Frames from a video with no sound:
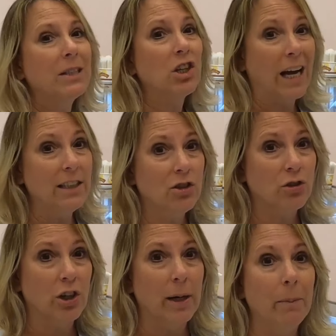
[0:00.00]
of ice cream,
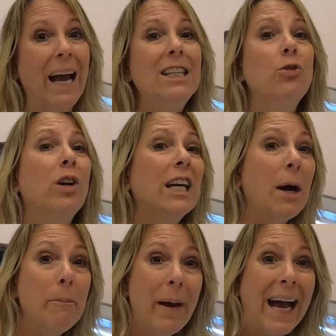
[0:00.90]
a whole cup a
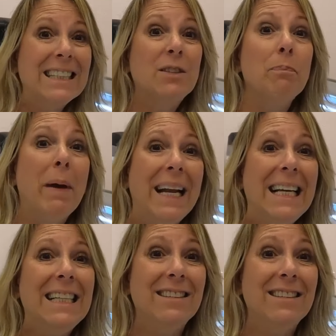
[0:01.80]
whole of it, and you